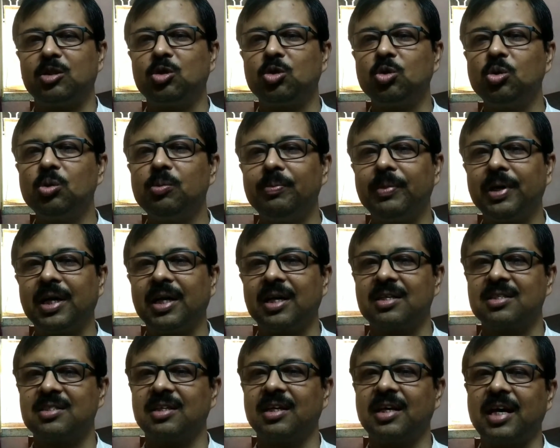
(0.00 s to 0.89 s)
2
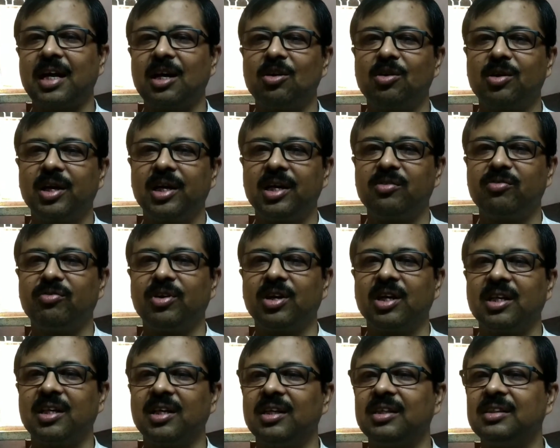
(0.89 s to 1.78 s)
marks are allocated for
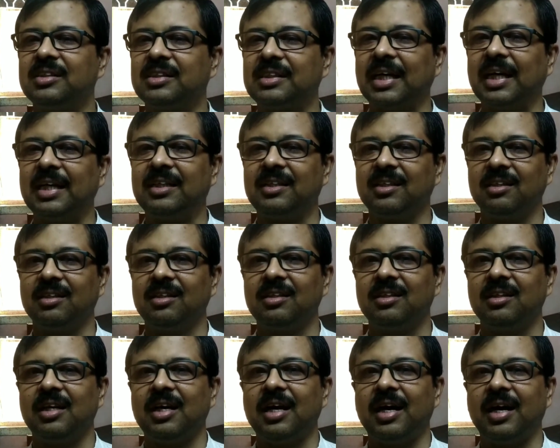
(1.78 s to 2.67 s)
the title,
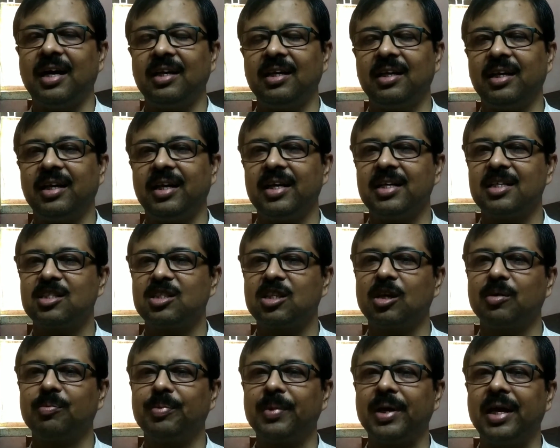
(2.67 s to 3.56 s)
and the rest
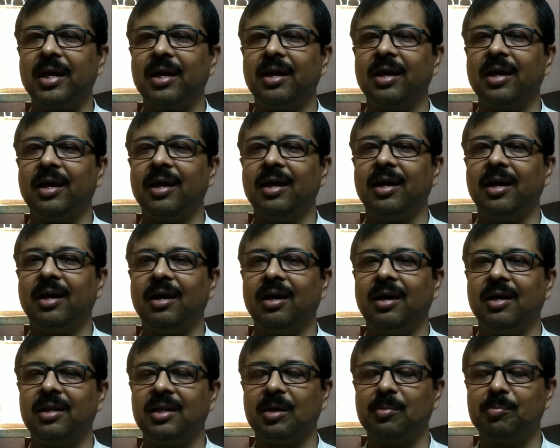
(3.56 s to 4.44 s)
of
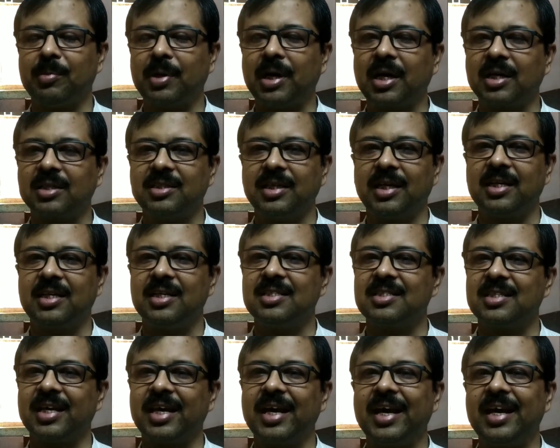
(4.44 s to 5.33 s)
the mark, that
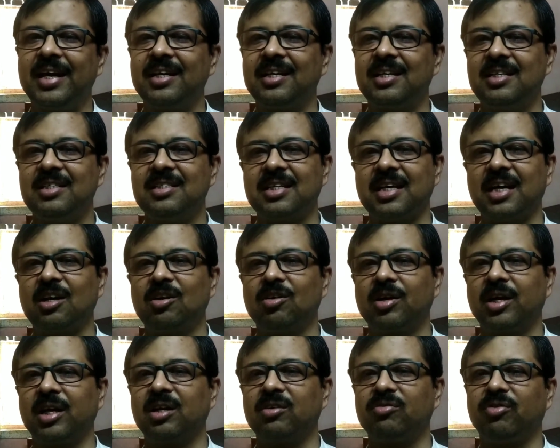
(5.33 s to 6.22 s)
is 8, is
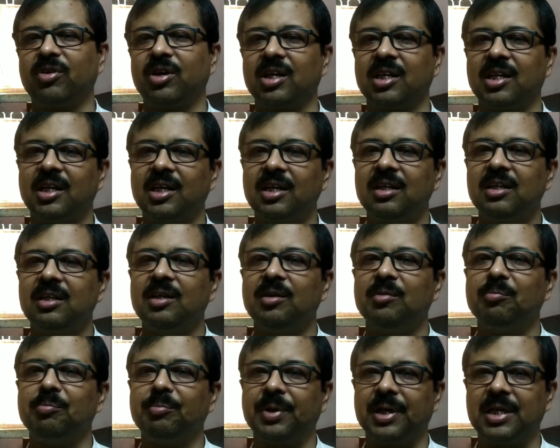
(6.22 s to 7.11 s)
allocated for the
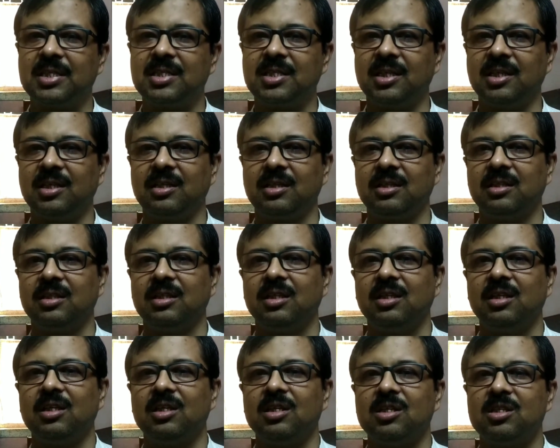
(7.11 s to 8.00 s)
precis.
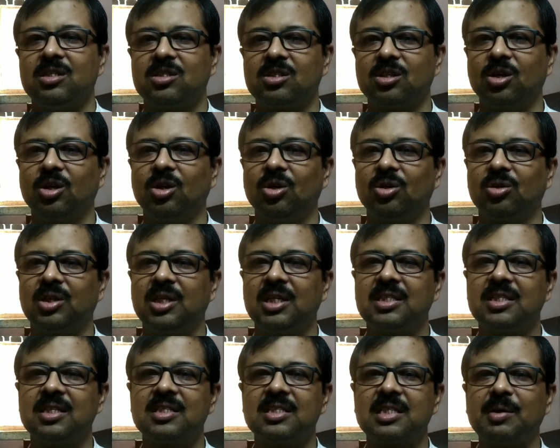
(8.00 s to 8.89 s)
So
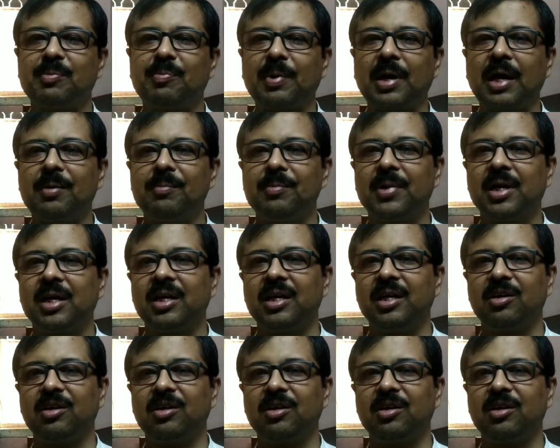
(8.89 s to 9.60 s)
this is the primary